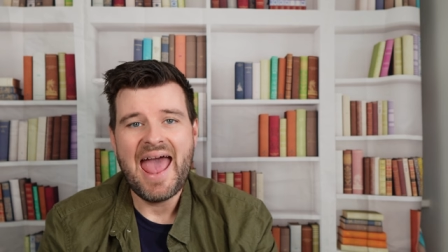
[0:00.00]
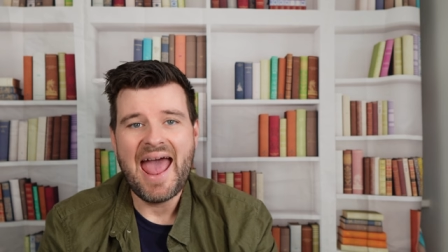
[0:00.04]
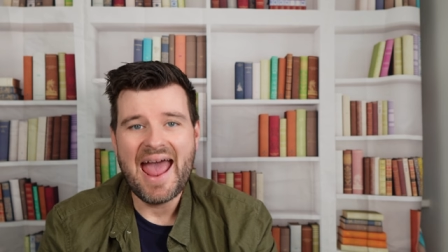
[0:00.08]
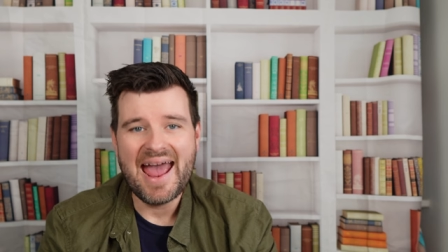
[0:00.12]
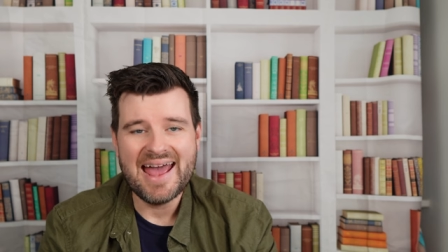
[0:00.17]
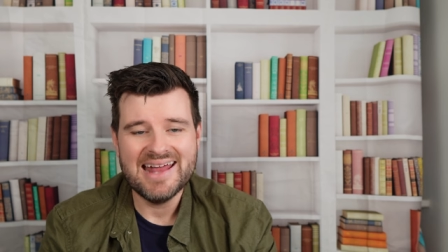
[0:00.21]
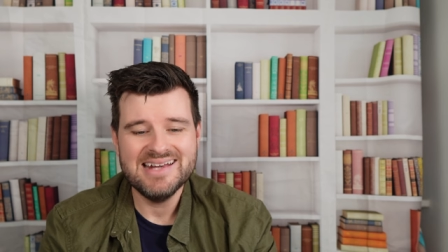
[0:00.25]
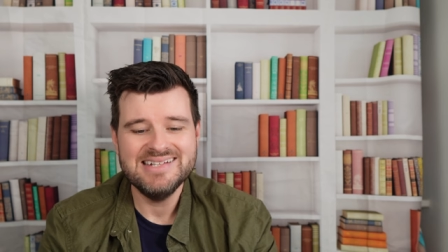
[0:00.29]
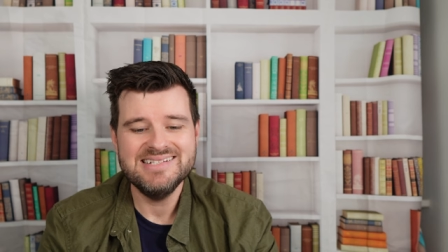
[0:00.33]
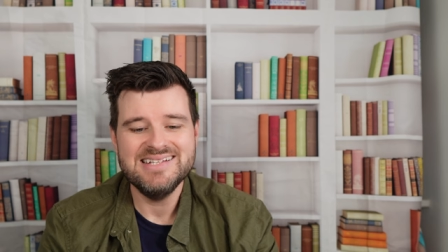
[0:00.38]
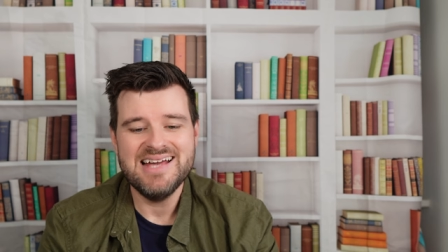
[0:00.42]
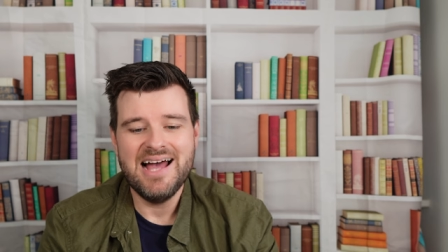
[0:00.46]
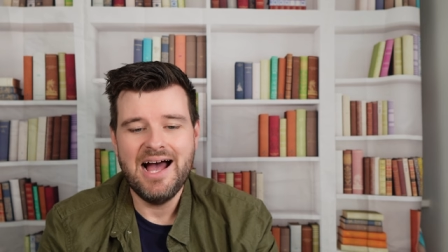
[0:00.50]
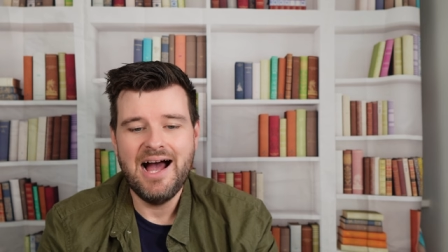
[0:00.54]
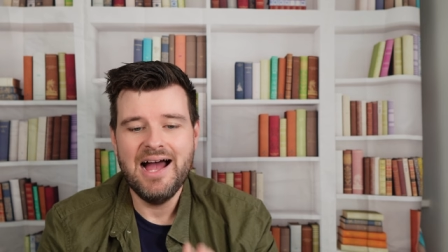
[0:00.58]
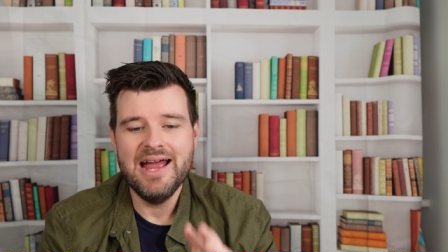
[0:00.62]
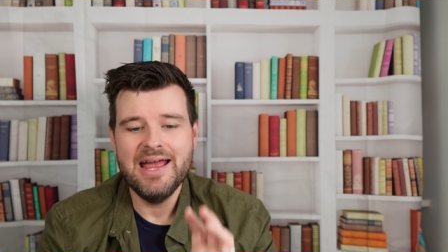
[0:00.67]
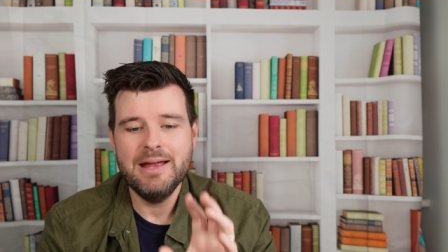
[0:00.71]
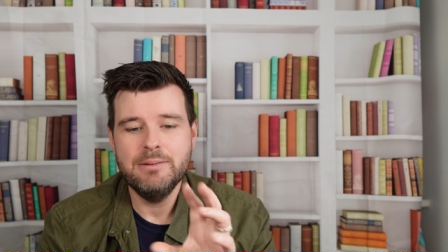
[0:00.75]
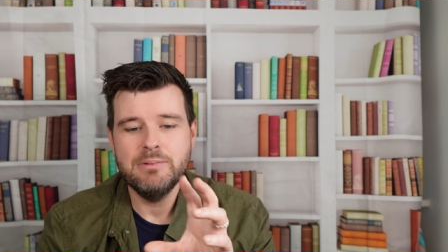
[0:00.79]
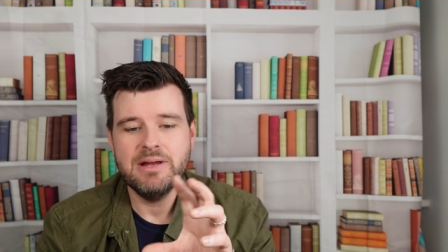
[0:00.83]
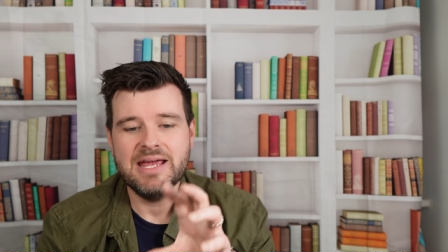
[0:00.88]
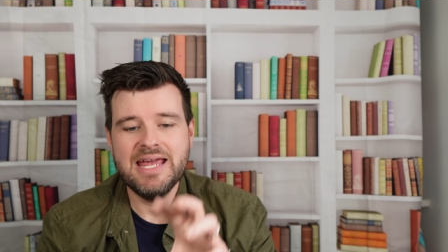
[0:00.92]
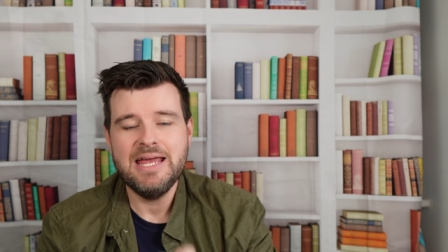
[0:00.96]
And I
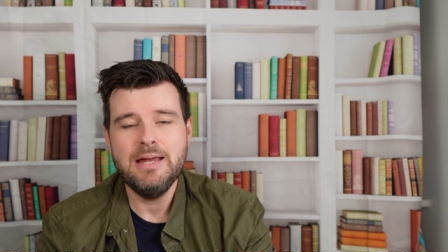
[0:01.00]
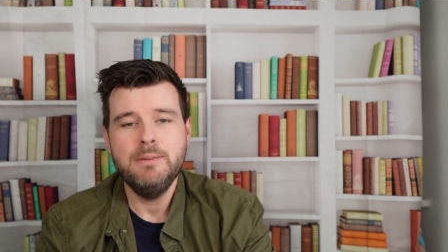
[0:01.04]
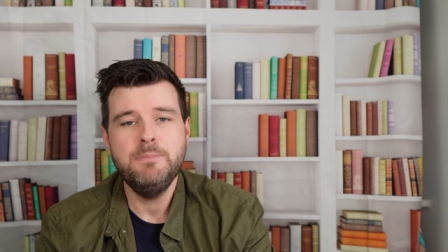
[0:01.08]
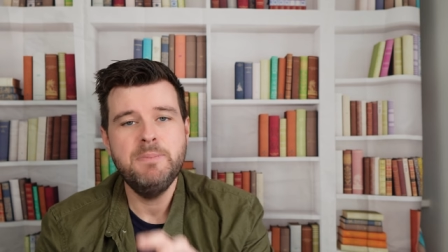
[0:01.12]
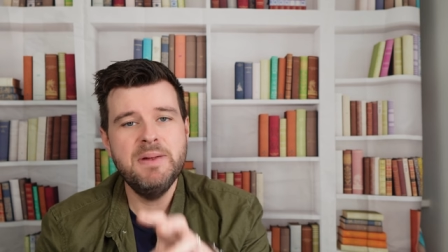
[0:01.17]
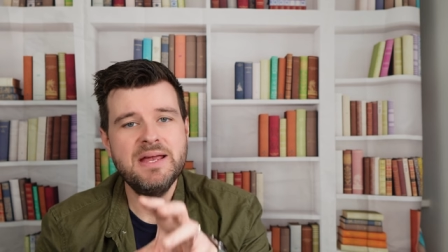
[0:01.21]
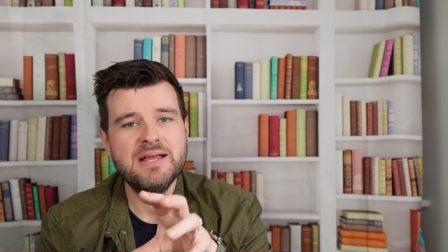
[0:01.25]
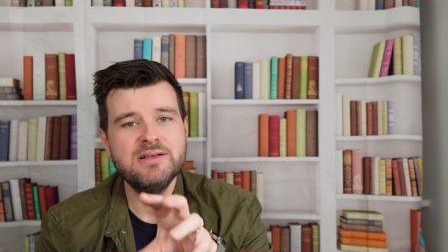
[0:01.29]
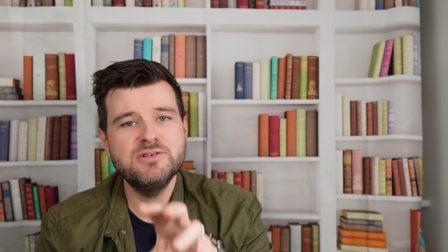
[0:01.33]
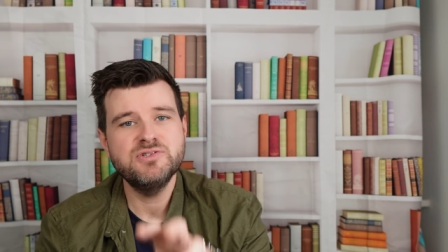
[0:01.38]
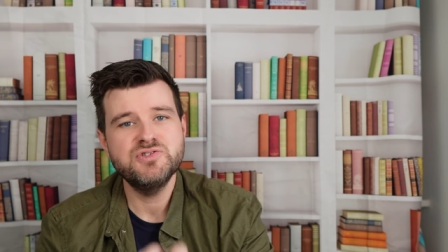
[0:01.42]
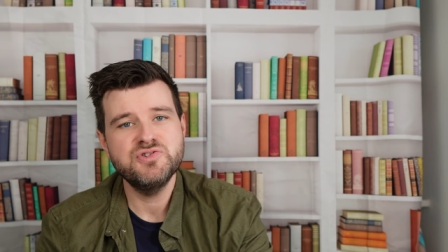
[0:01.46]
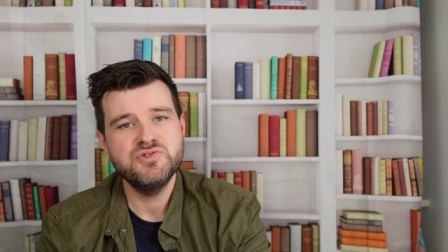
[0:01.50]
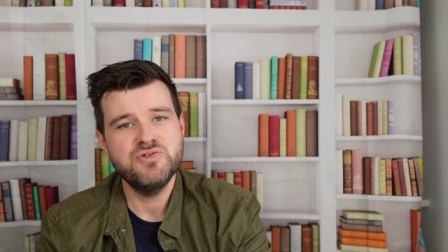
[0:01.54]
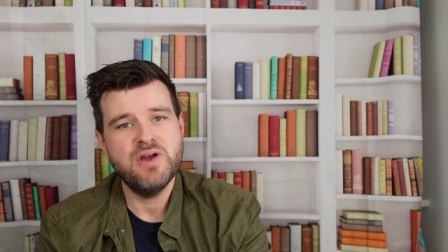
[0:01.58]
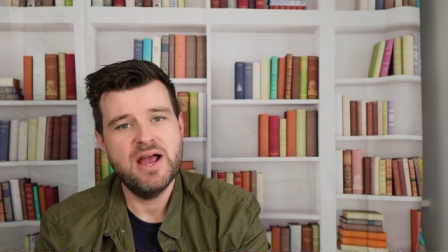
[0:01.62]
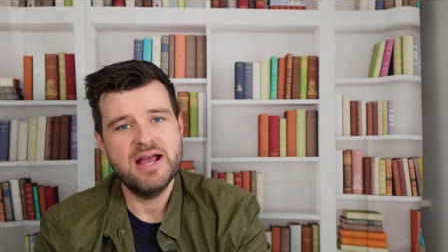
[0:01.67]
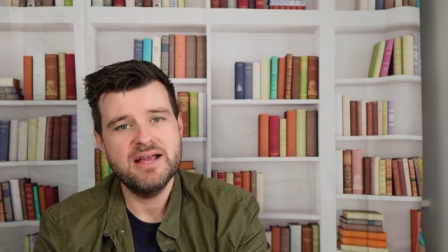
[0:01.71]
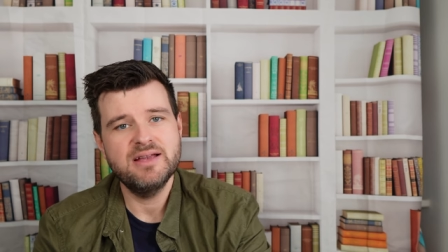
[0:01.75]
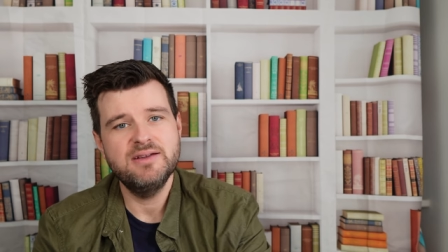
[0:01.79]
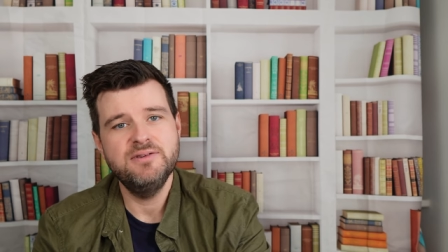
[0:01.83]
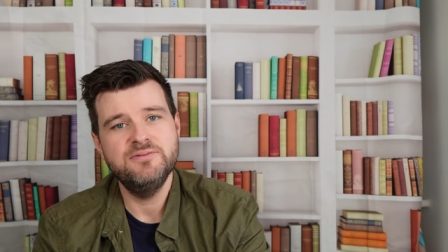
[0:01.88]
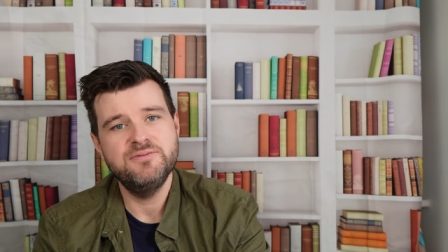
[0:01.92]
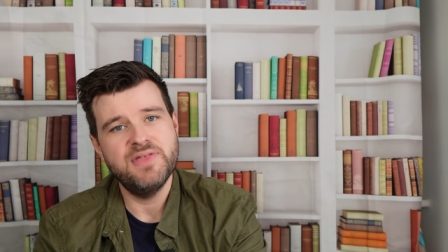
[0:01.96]
am keeping
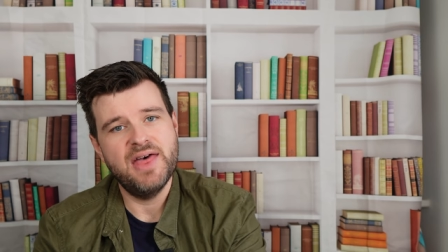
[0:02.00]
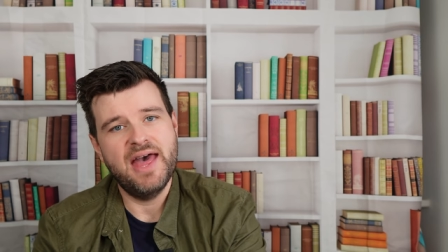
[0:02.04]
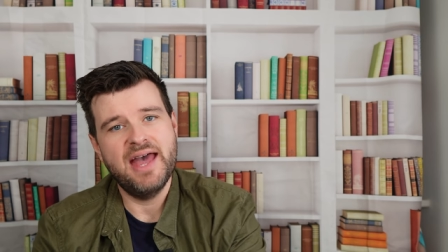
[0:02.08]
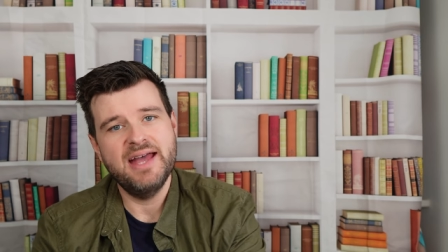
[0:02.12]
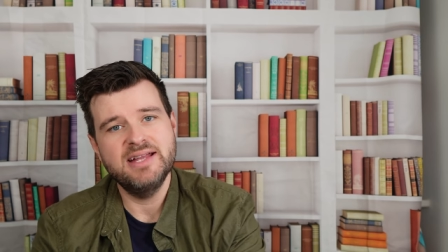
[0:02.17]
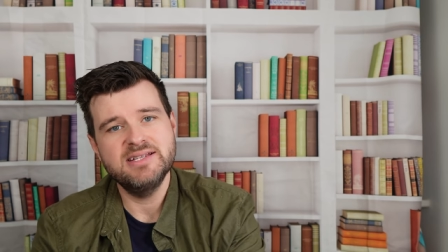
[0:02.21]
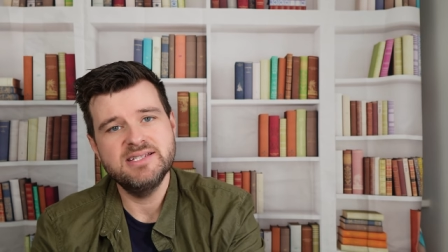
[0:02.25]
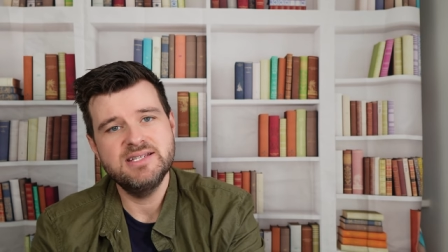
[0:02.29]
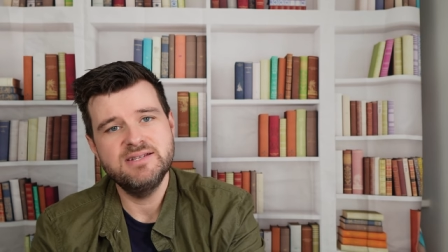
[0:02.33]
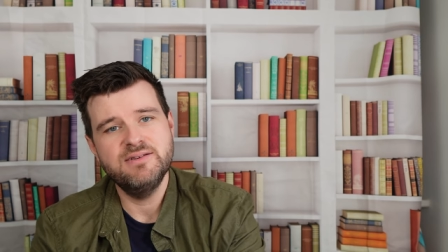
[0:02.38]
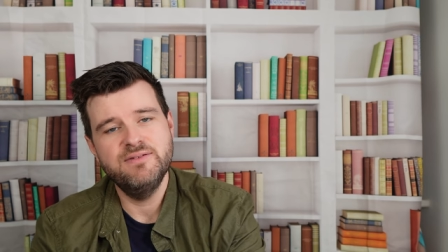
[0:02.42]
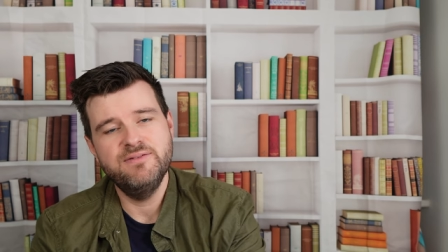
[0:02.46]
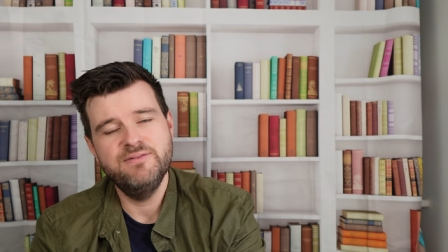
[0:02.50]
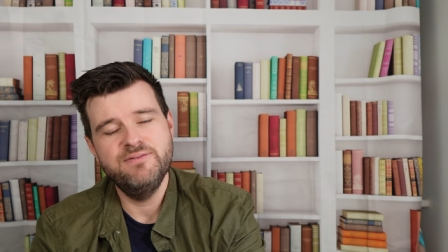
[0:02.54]
track of that